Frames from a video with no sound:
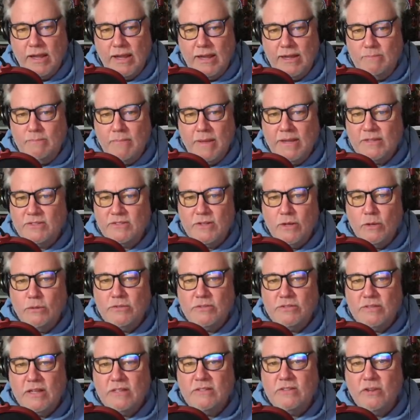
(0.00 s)
it makes no
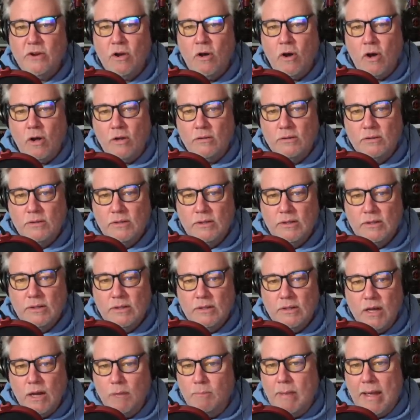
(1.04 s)
sense at all,
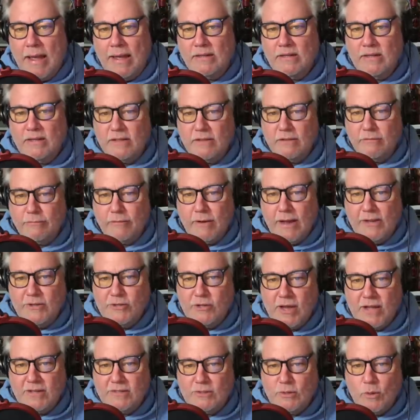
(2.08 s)
abandoning the
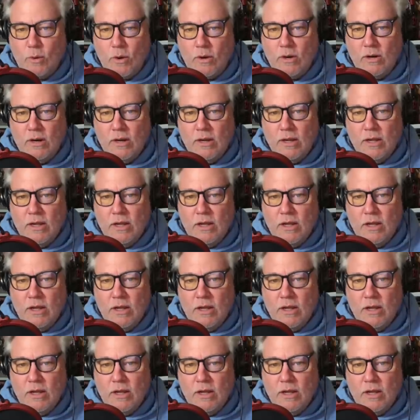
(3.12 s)
franchise lore.